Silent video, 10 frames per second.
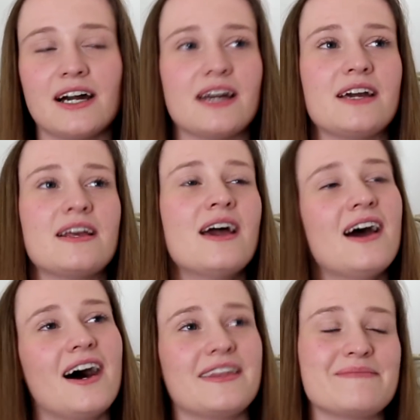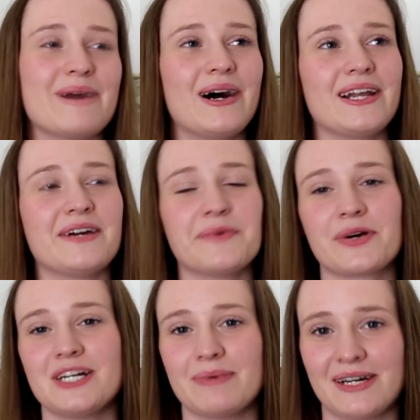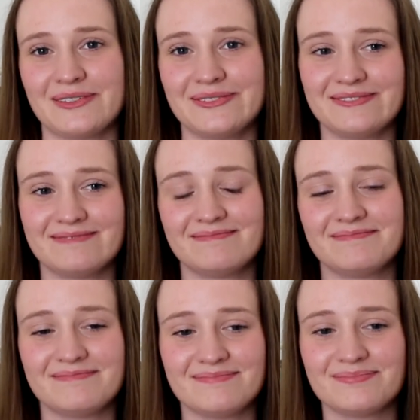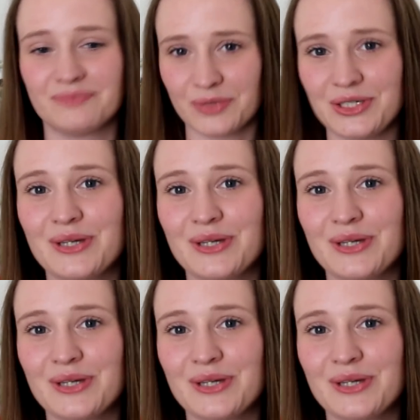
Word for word: I I think partly I'm worried about what